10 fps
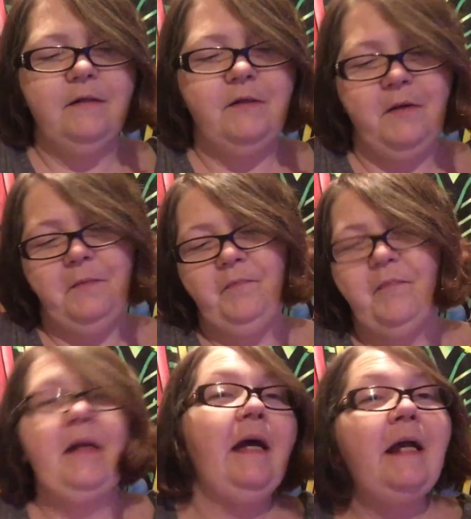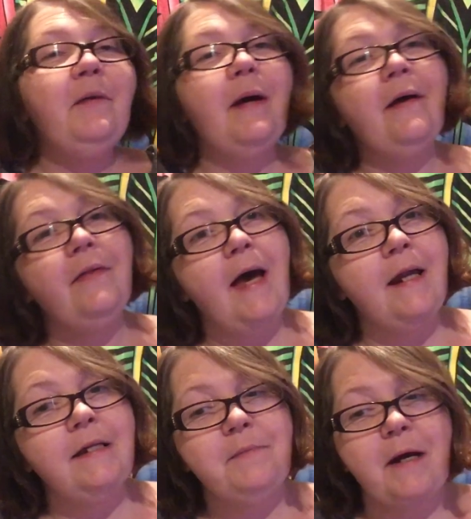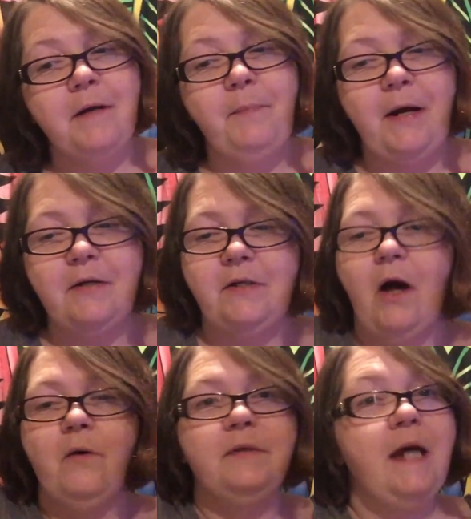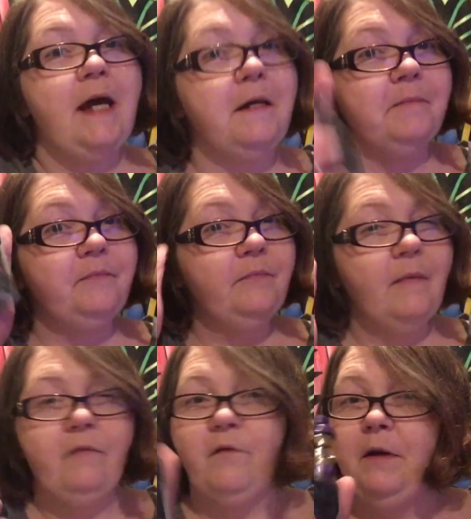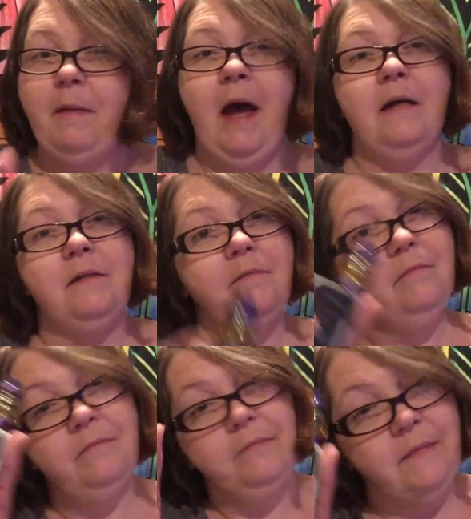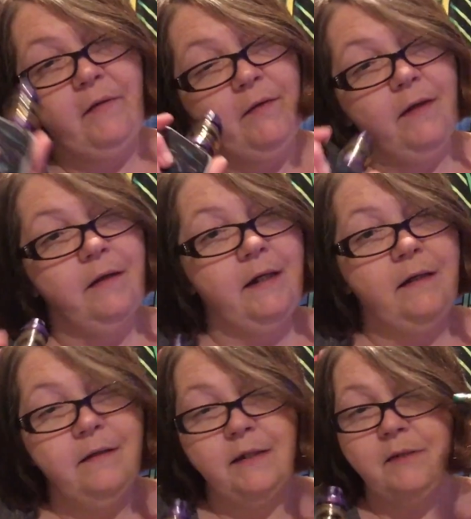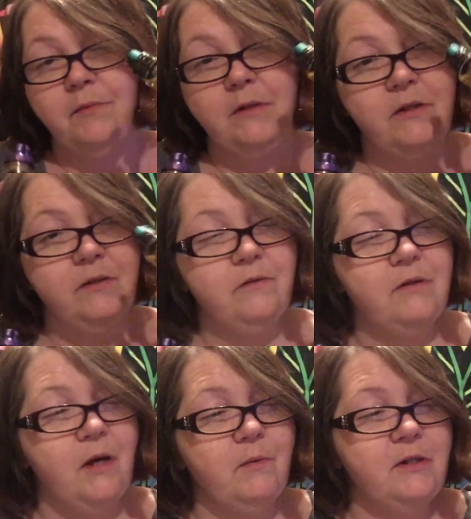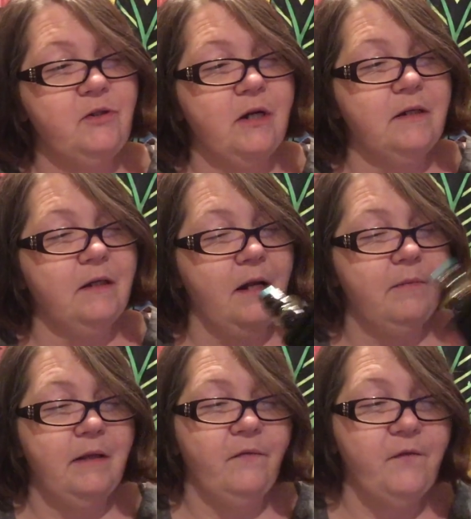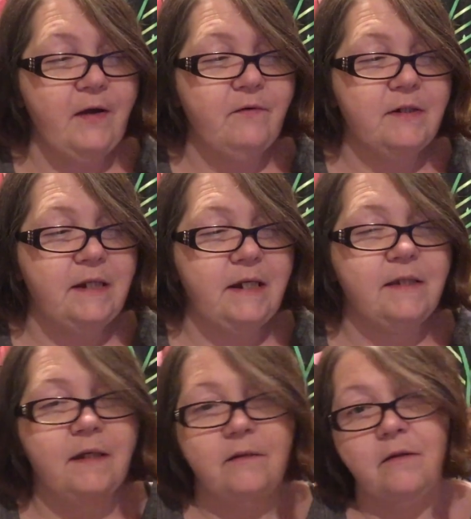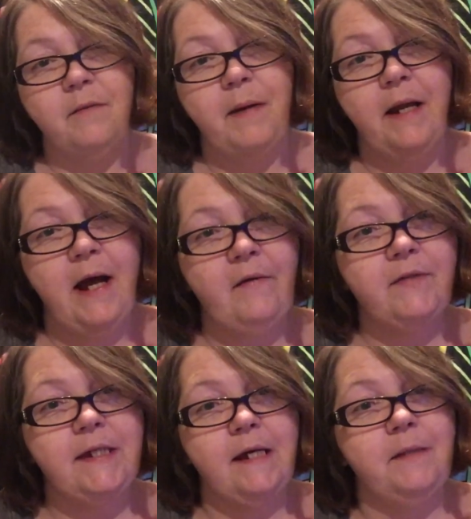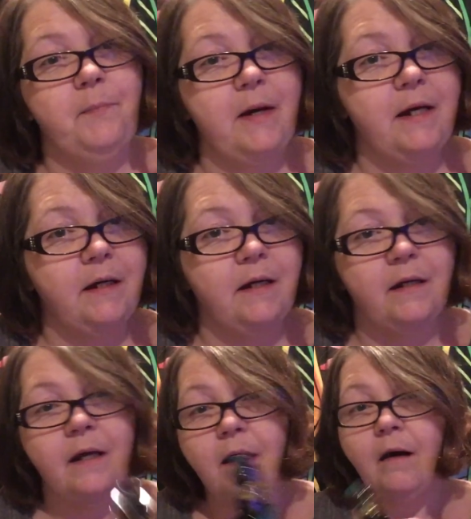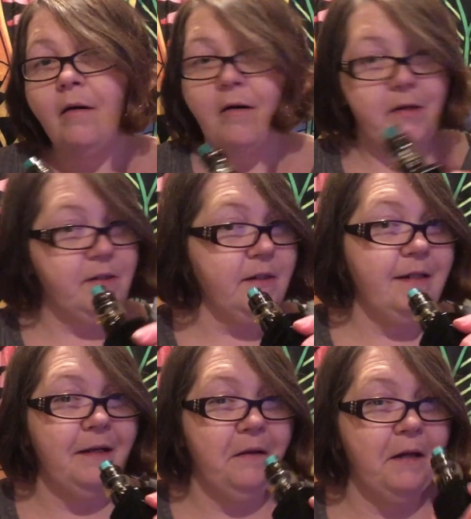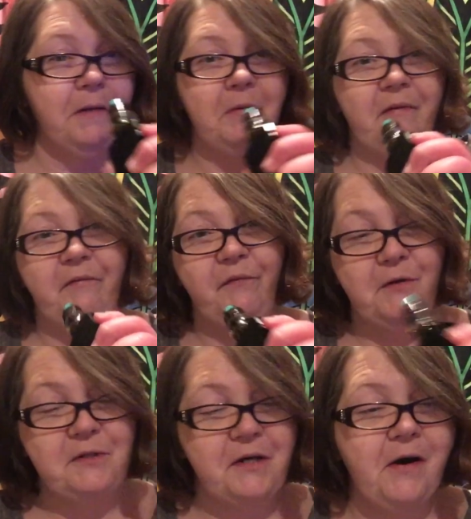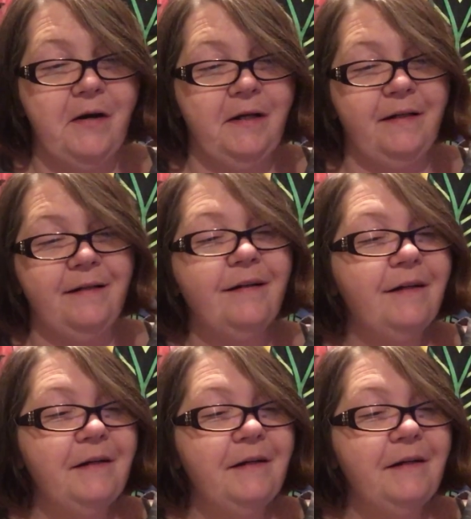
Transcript: So, anyway, that is my comparison. Oh, tank. Freemax. Definitely. This was so restricted. I mean, the flavor is decent. Took about a half a tank to break in. Honestly, didn't like it when I first got it.